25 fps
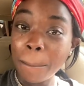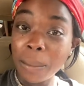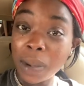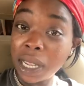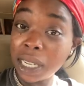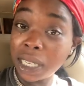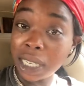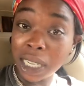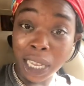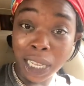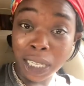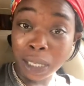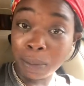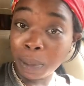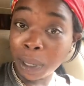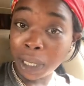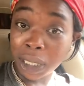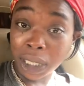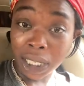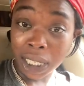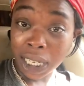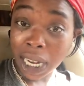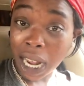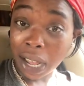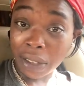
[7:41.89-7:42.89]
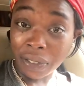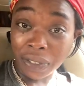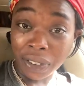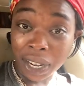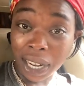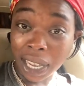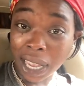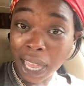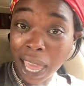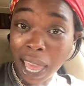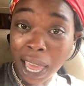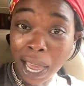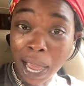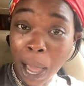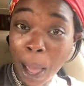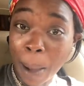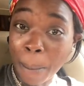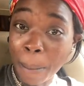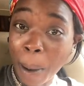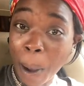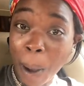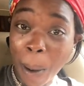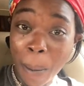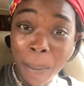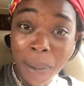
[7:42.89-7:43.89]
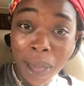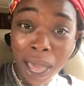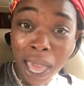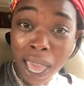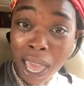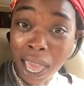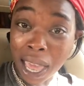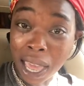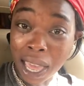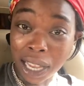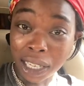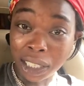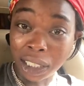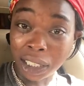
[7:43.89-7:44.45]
Cause these bitches not finna gang up on me.